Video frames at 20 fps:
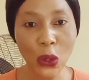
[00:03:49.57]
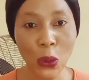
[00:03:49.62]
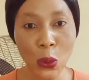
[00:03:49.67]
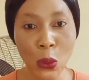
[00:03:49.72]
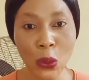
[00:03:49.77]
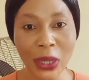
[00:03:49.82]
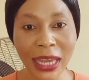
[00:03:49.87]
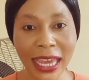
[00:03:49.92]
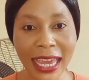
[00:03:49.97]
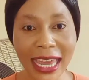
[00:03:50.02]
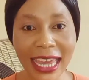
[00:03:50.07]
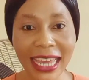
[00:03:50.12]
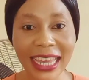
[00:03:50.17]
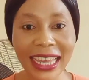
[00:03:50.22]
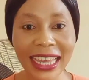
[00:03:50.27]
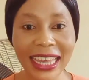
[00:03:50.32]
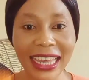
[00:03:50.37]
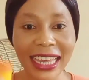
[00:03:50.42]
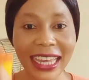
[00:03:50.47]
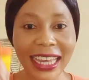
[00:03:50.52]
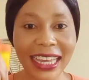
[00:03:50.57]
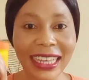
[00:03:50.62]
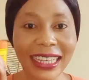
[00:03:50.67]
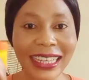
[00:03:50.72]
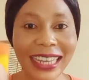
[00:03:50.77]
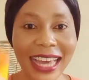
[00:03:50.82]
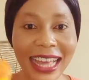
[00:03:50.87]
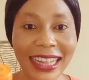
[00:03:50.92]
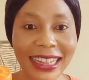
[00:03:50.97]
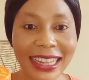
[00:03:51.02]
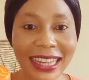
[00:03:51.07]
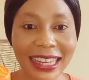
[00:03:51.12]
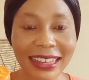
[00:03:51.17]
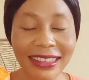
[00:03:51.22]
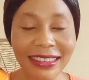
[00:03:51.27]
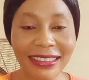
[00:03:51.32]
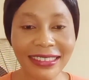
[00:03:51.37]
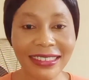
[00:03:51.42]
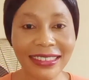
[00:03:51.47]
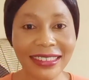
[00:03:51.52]
Okay? Get
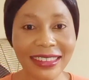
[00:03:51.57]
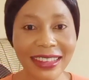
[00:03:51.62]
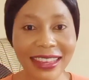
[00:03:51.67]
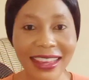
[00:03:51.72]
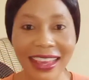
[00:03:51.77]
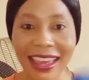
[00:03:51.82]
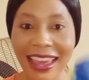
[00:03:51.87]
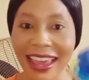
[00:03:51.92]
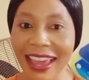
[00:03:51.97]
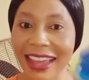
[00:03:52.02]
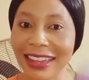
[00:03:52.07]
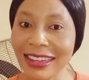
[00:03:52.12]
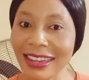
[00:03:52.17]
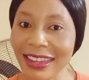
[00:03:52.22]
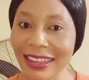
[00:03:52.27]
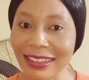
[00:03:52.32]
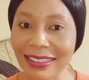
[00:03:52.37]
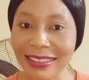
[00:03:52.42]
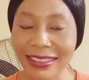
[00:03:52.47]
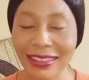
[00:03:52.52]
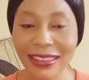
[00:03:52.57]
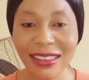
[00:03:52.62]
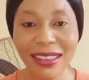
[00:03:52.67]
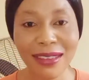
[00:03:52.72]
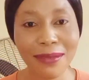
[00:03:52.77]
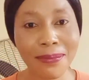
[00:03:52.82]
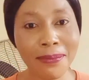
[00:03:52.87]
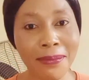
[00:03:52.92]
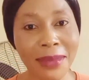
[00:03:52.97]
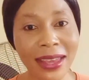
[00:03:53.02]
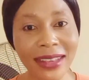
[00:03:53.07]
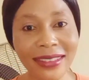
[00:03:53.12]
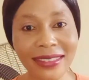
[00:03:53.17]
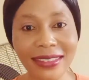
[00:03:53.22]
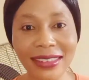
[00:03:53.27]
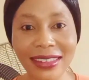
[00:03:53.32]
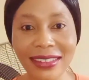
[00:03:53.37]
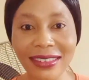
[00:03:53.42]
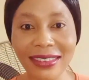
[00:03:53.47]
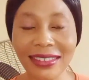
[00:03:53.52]
this and this.
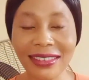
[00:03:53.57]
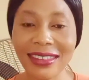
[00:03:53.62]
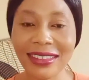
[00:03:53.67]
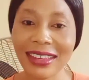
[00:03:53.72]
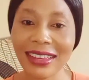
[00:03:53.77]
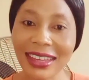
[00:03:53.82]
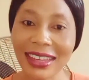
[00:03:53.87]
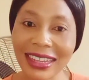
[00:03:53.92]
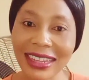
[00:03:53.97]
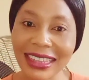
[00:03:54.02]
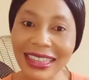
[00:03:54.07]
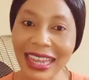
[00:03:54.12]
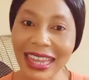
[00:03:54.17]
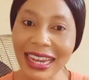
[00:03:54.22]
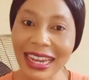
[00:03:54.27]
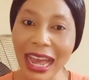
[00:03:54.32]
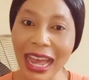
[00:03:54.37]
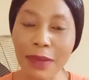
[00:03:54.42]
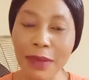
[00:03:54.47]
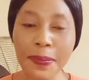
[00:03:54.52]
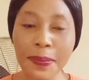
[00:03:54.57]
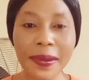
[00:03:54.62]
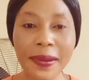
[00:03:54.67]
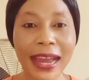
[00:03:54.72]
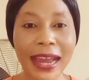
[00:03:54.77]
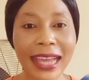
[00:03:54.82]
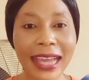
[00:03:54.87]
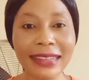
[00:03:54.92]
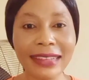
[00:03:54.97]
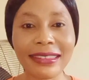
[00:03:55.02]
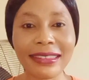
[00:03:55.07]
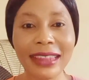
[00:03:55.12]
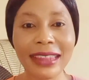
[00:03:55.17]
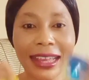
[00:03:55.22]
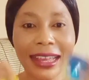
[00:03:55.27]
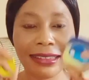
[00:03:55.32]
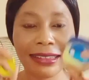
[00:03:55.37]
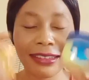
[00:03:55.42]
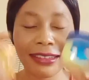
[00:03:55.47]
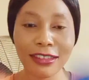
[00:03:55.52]
Mix it. Then apply it.
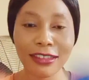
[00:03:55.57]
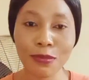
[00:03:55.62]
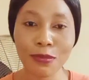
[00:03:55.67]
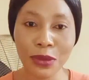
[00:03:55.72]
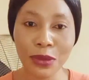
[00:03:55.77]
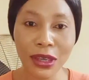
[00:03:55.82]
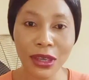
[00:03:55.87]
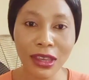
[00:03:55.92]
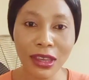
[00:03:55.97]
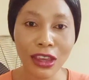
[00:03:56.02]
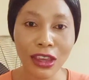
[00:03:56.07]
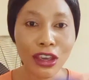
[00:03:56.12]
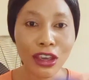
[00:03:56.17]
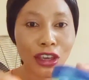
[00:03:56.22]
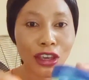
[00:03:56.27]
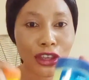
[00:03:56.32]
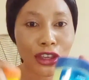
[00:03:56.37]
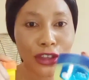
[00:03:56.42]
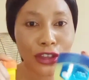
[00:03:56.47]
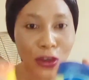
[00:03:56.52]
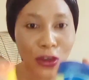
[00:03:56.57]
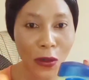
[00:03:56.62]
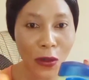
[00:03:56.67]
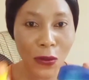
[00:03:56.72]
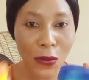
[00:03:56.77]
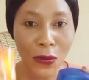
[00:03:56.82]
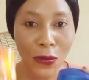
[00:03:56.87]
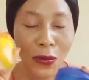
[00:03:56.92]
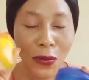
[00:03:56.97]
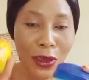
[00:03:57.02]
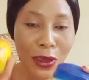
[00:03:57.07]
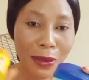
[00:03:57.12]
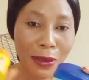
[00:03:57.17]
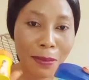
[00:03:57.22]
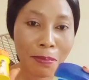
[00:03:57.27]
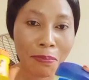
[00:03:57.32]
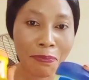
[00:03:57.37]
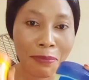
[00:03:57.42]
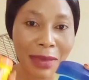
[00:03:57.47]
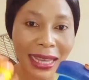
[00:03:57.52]
Let this be your
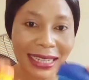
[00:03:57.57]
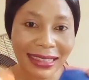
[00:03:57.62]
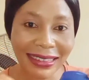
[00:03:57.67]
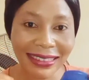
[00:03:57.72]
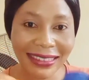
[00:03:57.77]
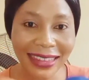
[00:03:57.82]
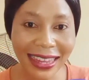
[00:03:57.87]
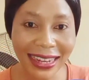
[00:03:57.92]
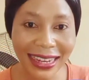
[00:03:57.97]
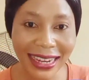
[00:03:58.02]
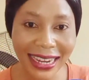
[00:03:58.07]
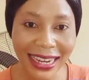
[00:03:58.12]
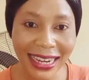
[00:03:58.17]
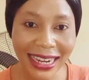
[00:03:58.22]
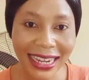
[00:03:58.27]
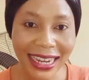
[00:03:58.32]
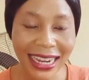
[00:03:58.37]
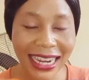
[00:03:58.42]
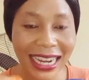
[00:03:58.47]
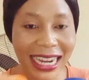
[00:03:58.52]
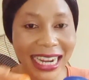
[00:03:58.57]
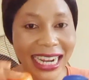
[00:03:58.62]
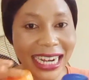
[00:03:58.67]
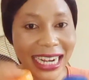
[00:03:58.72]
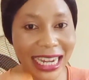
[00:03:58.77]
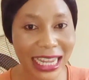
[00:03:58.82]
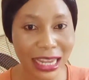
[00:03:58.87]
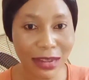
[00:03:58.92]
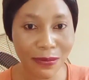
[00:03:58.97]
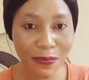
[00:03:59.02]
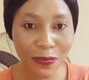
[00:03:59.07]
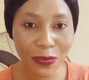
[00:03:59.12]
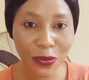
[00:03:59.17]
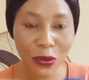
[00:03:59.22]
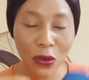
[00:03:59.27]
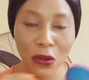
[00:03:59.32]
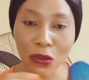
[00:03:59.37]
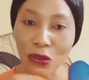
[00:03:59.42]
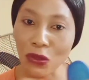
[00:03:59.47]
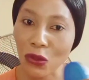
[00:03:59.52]
maintaining cream
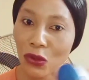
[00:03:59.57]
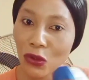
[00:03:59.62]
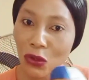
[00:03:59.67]
on your